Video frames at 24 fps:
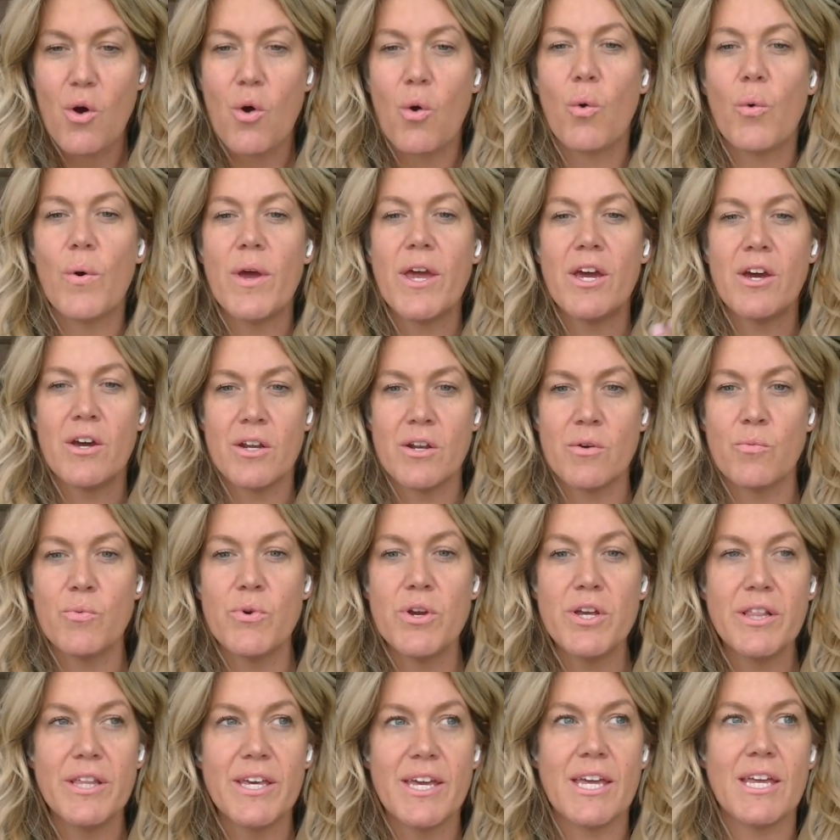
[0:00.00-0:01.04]
we could
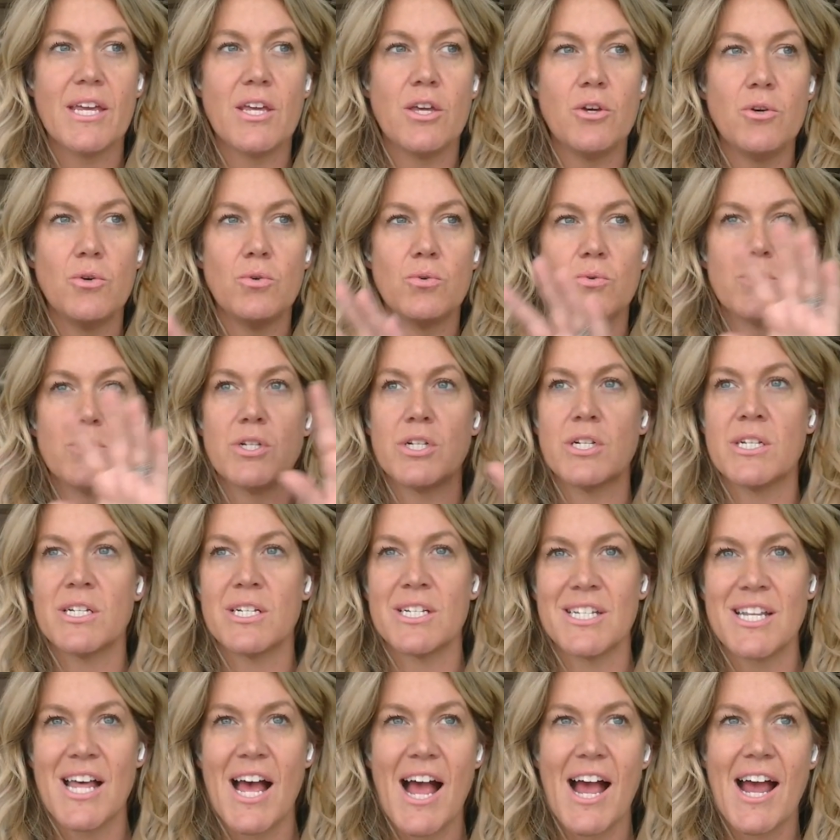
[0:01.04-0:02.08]
really
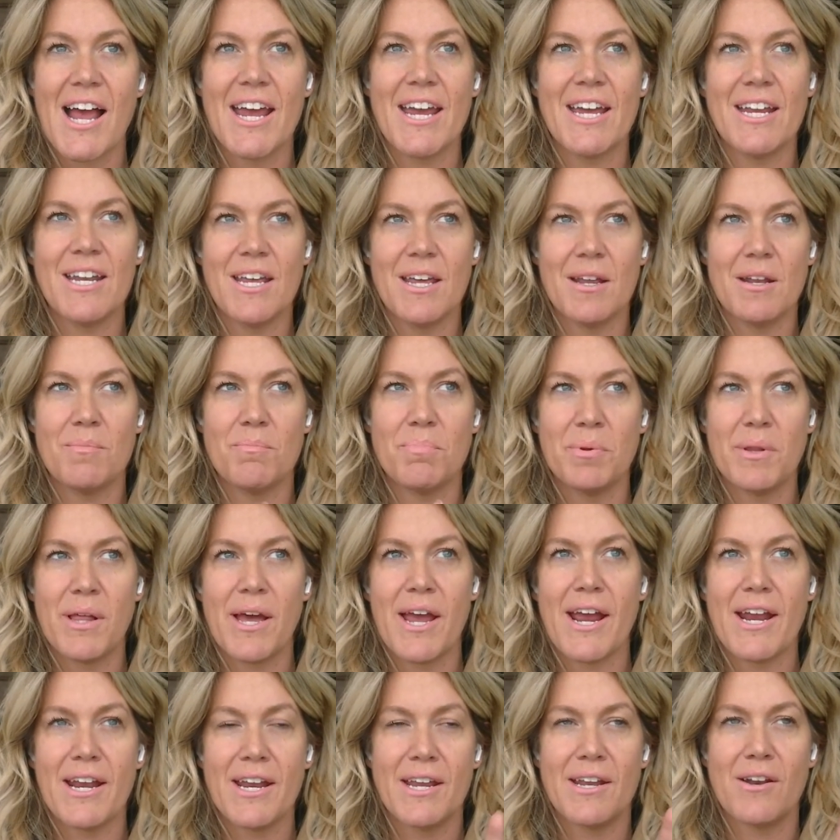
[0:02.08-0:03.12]
design and
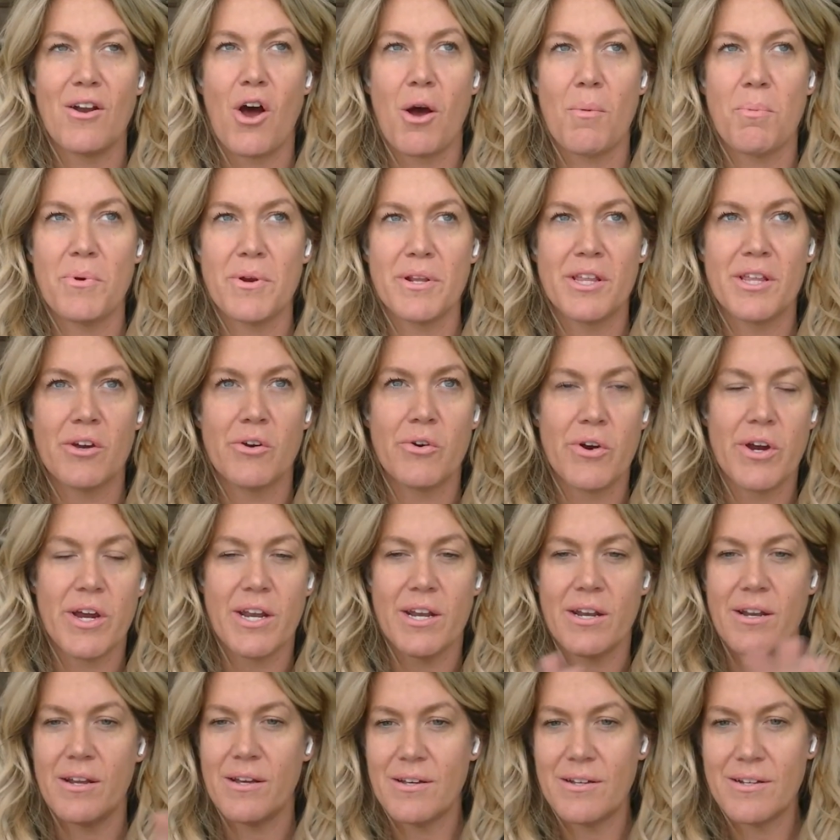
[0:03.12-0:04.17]
plan and operate the
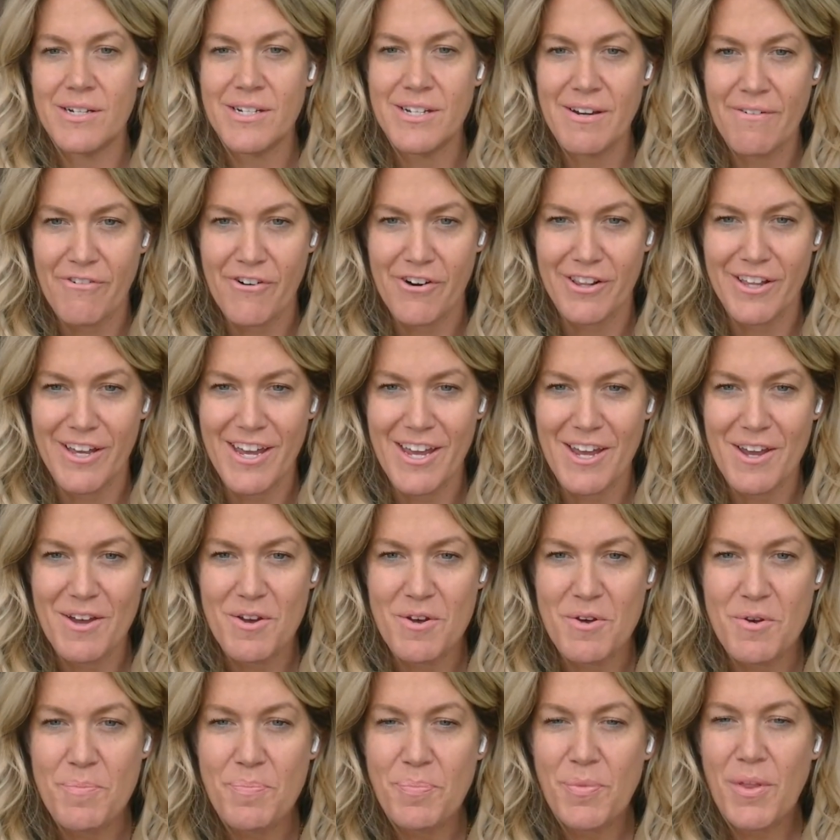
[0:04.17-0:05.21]
grid differently.
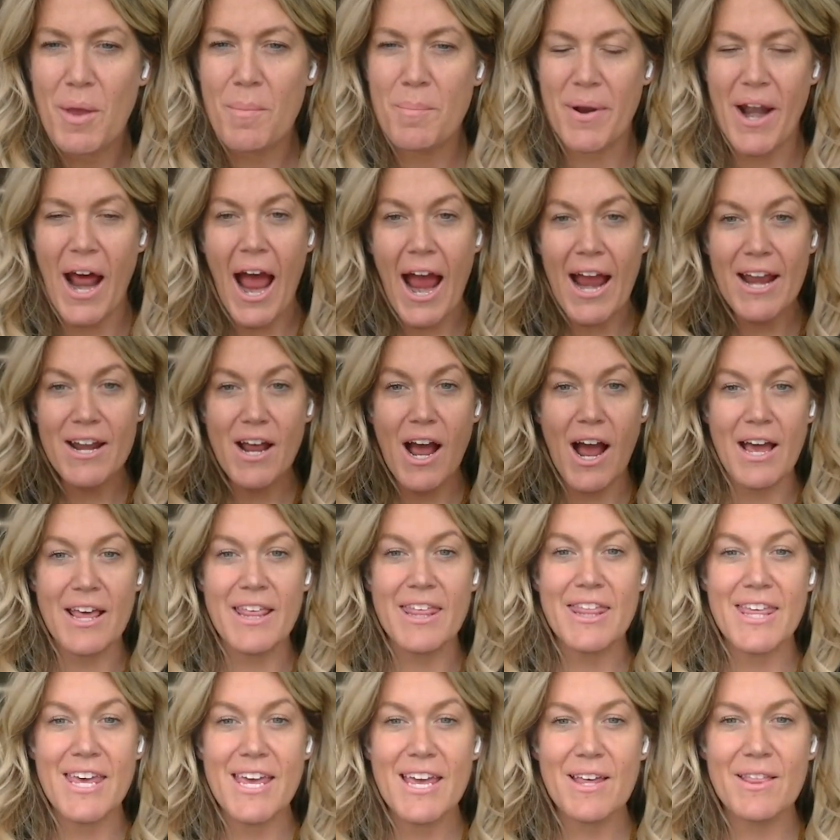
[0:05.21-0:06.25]
But I
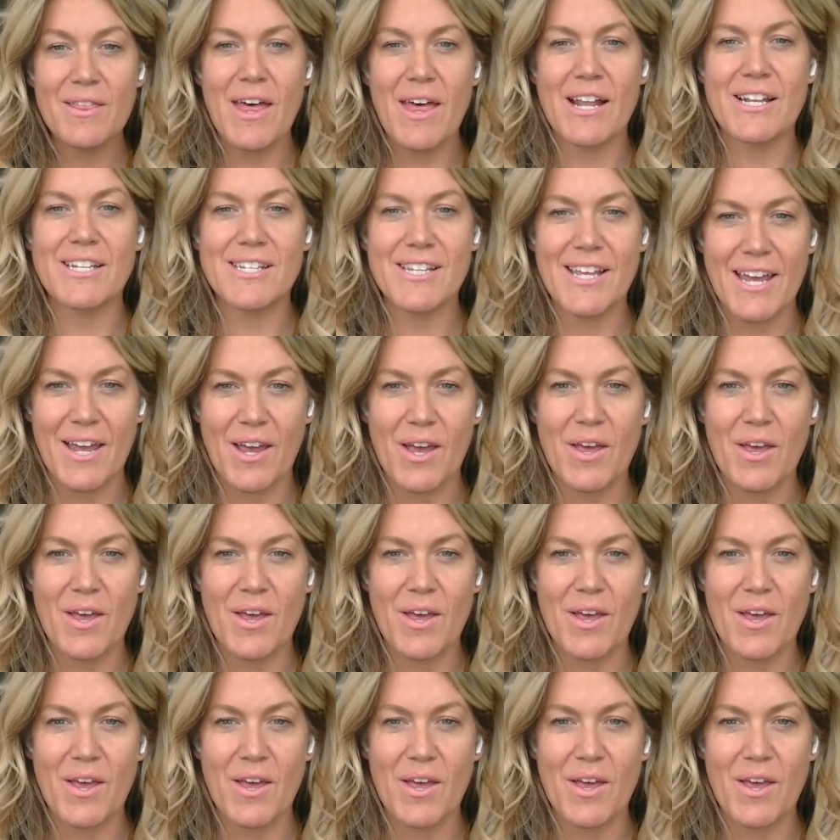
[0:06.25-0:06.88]
think that's